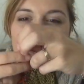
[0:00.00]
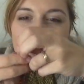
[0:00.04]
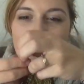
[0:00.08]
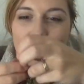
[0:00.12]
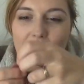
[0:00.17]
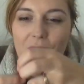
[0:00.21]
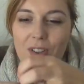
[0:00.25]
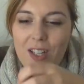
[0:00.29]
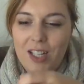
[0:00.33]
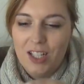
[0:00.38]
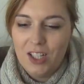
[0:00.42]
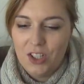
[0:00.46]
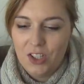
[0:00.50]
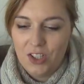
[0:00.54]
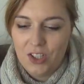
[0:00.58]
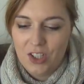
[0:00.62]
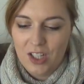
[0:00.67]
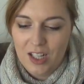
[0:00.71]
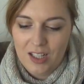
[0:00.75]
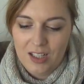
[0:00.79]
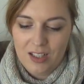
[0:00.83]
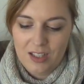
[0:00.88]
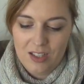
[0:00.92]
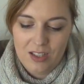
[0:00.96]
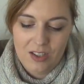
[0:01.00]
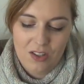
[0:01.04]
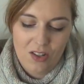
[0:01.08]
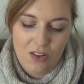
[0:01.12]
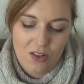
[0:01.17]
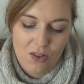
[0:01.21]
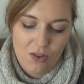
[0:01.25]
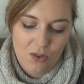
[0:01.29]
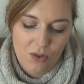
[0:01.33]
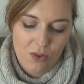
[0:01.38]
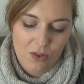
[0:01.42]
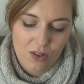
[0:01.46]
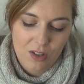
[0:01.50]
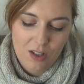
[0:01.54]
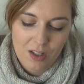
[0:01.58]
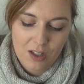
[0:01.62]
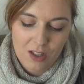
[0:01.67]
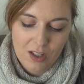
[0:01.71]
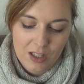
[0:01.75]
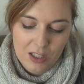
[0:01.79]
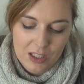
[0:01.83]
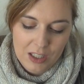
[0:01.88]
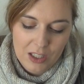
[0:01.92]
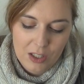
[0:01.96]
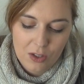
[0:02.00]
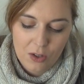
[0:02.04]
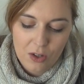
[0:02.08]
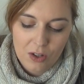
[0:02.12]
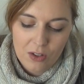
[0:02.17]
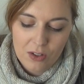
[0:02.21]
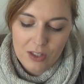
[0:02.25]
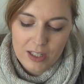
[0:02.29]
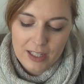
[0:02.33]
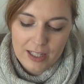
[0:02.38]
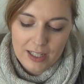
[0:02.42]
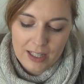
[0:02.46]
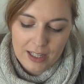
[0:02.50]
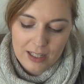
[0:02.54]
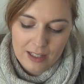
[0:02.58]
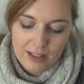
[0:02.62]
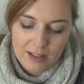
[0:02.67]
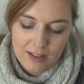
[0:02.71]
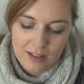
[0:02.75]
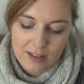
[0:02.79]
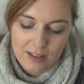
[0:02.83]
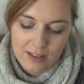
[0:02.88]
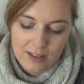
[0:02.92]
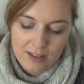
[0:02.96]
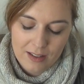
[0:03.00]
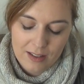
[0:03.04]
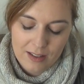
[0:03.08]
not finished yet, so you only can